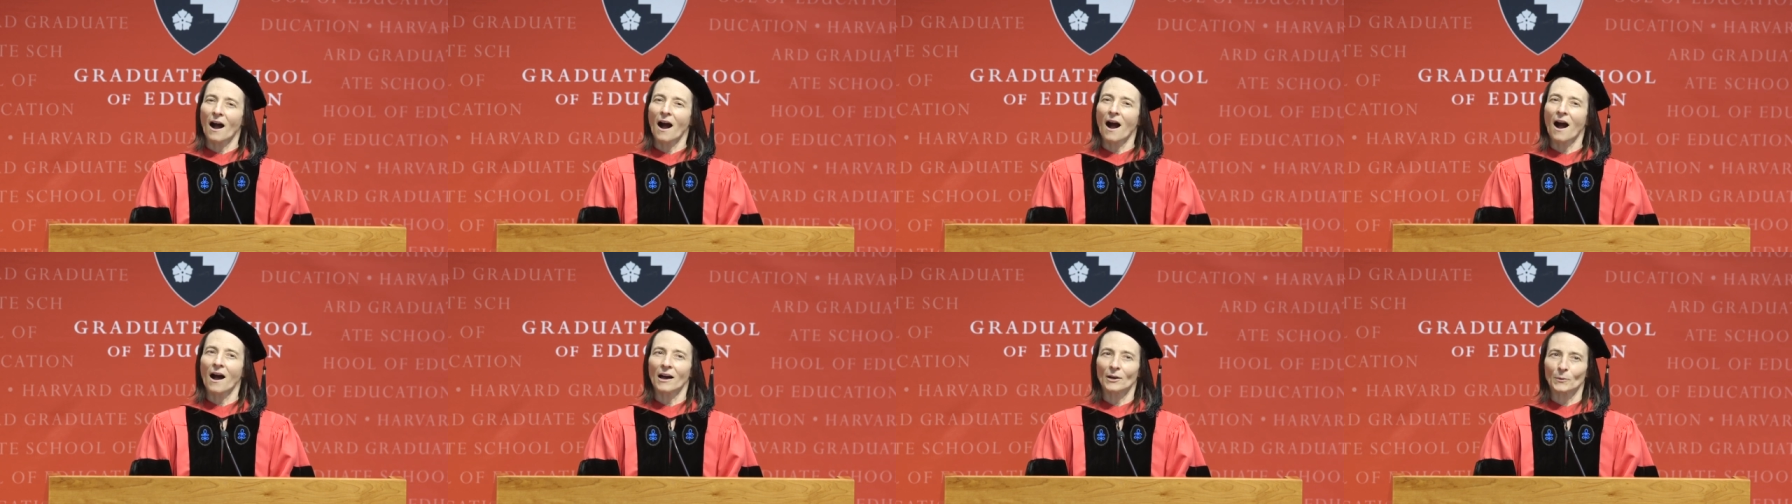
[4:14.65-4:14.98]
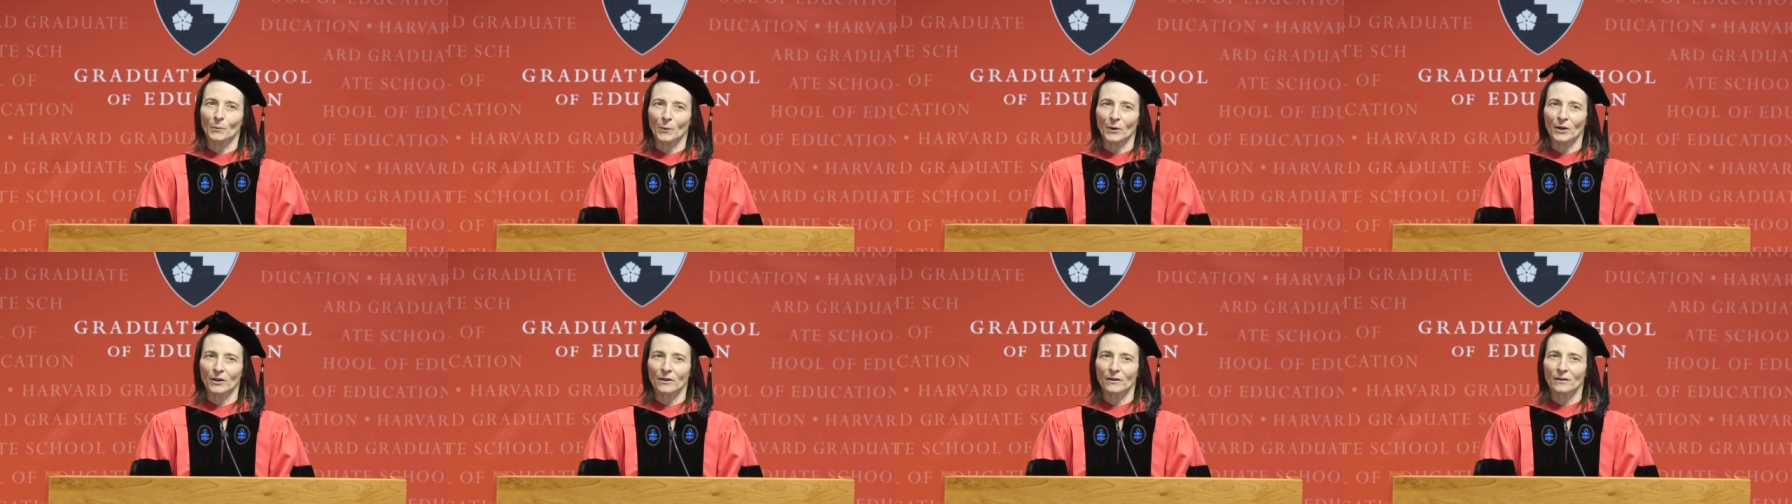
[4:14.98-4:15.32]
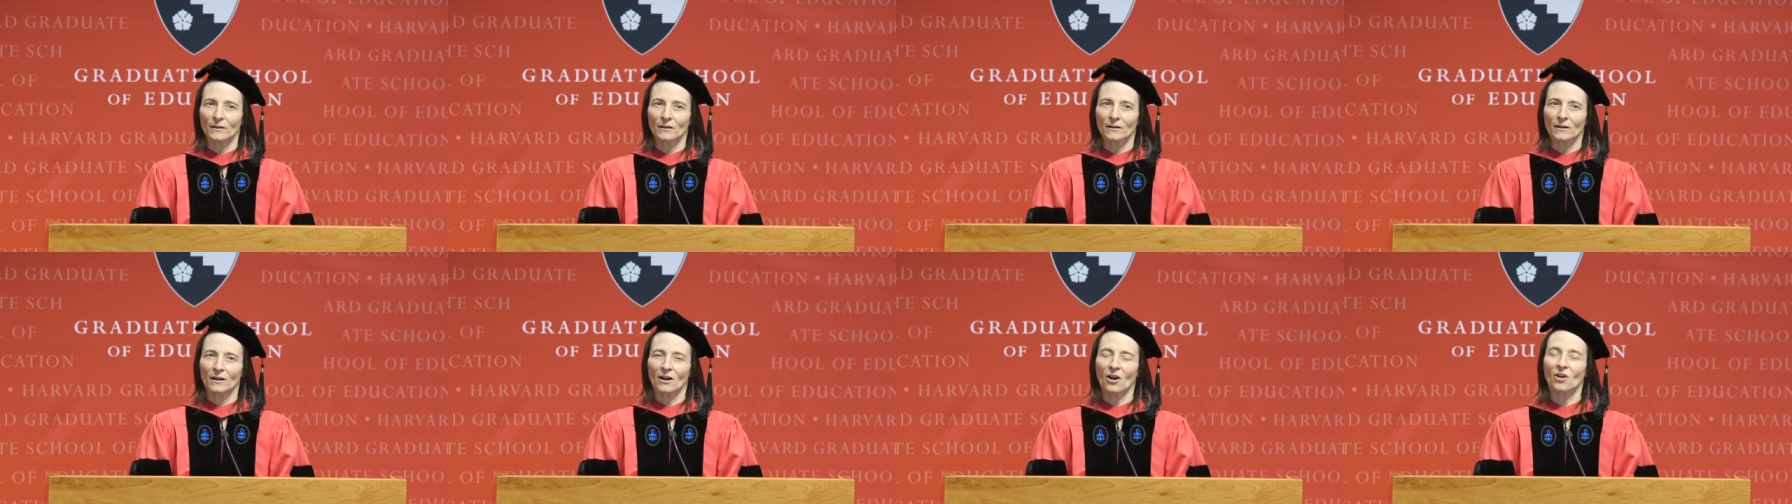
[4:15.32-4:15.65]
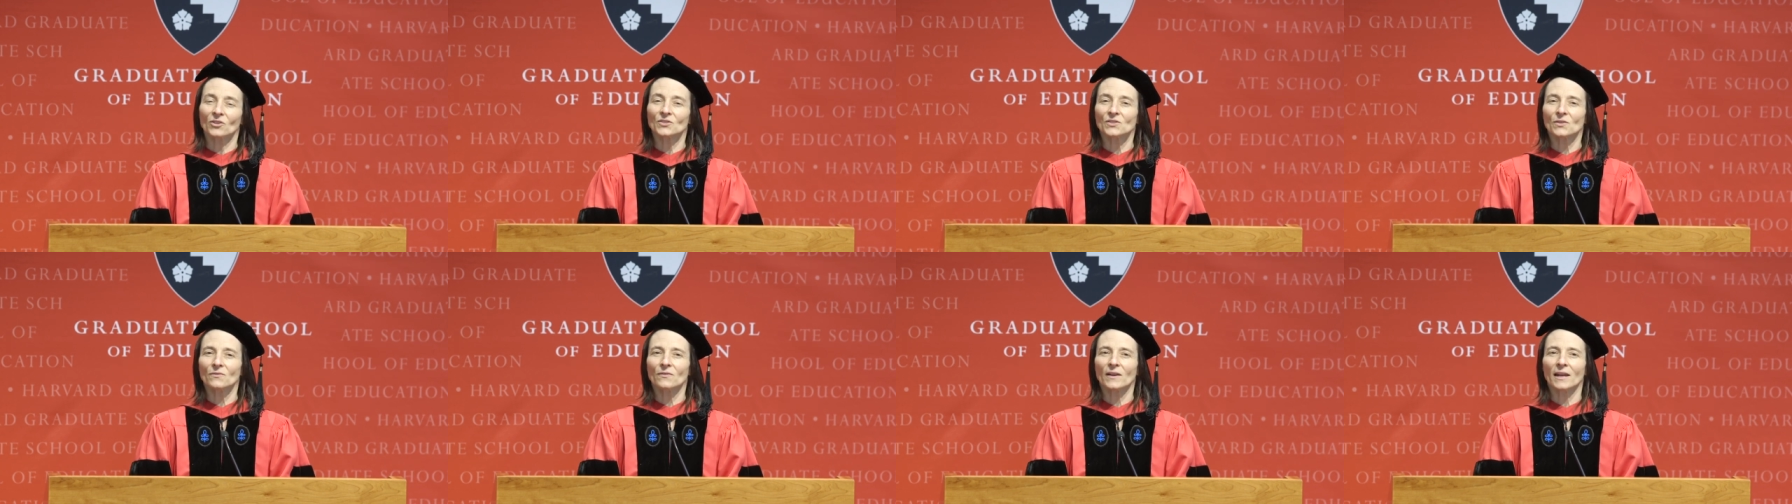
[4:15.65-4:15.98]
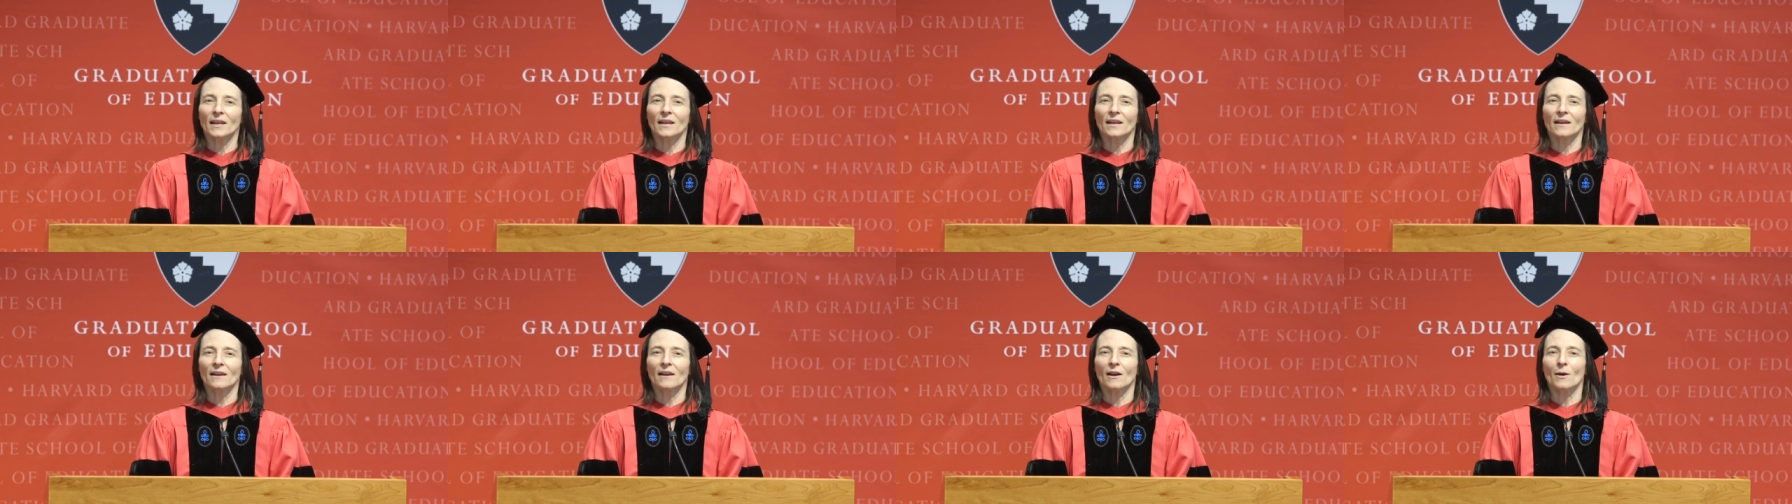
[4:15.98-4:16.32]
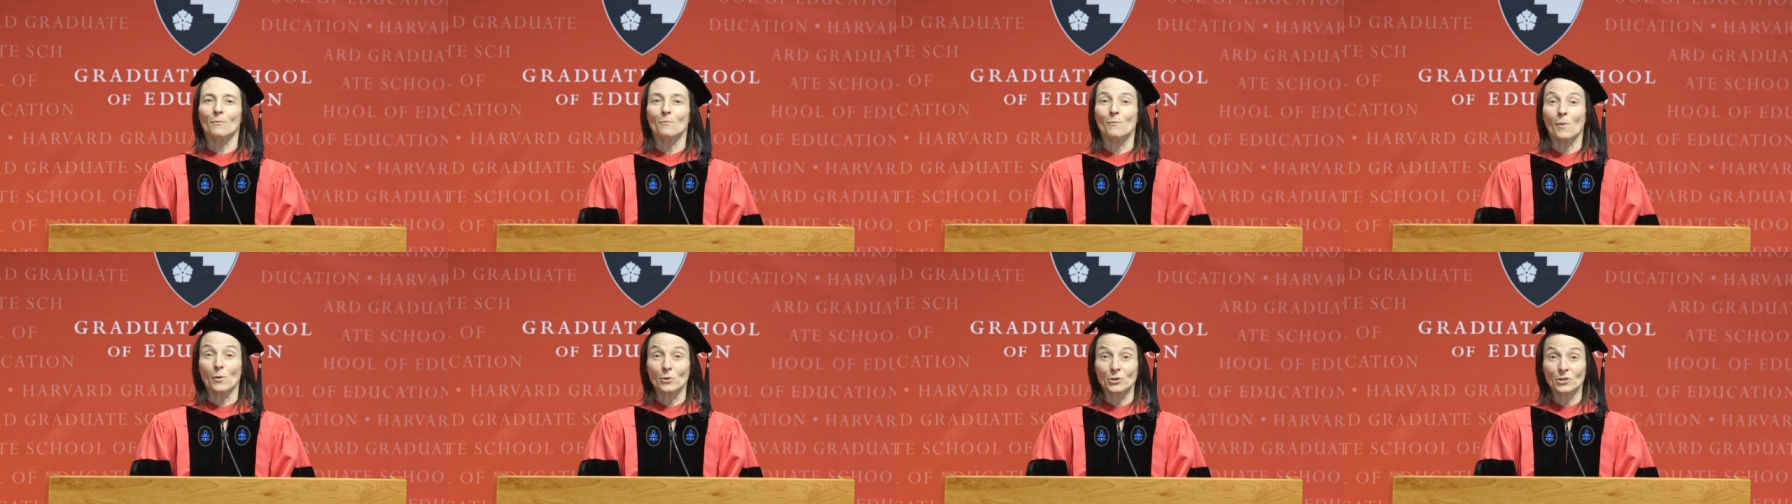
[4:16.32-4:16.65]
Onward: Cultivating
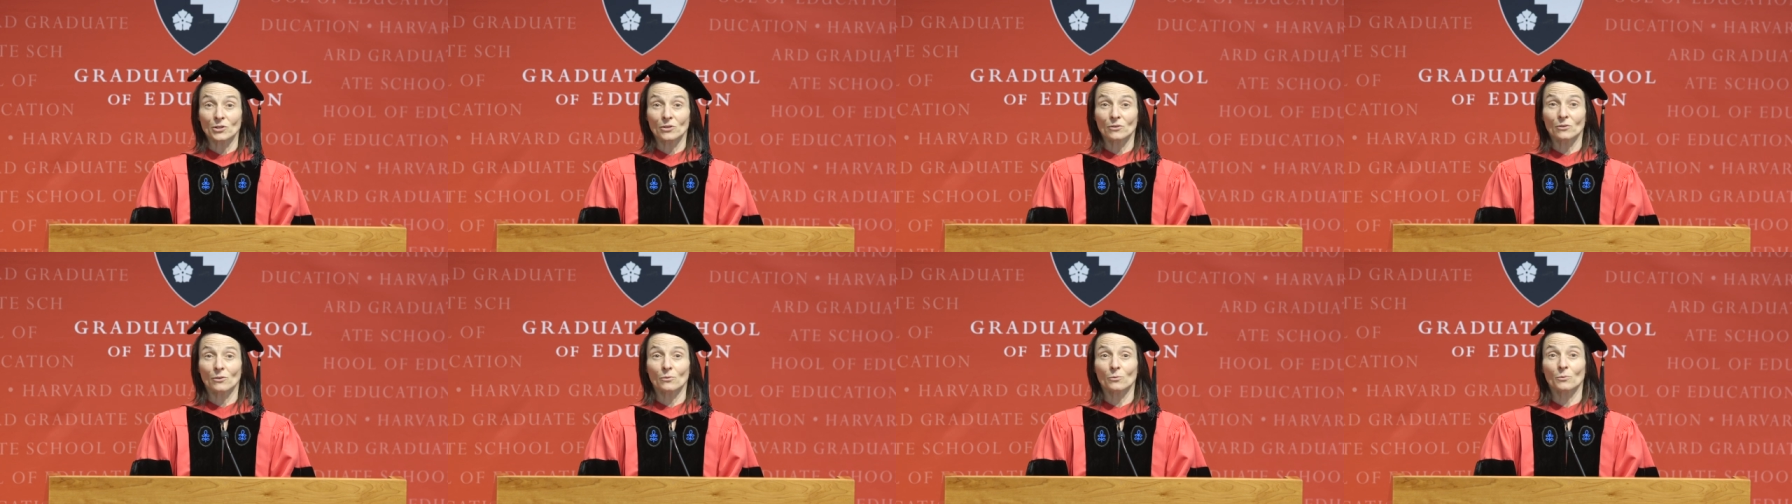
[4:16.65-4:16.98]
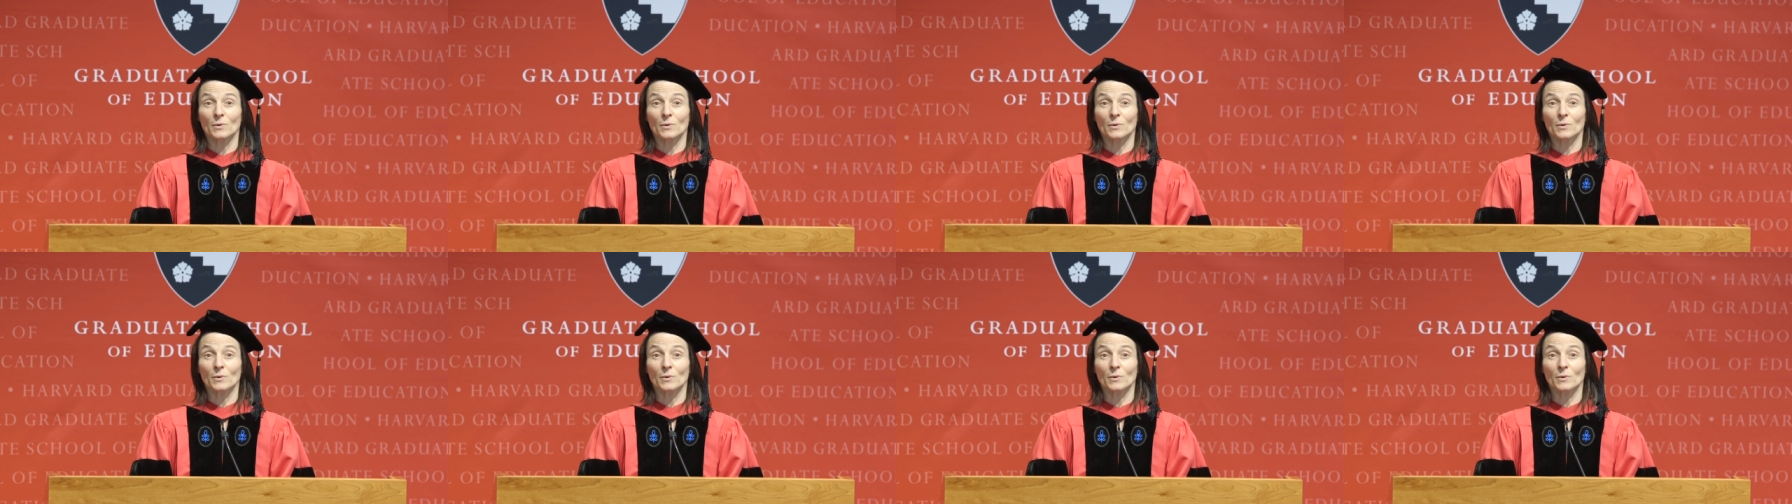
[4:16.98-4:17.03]
Emotional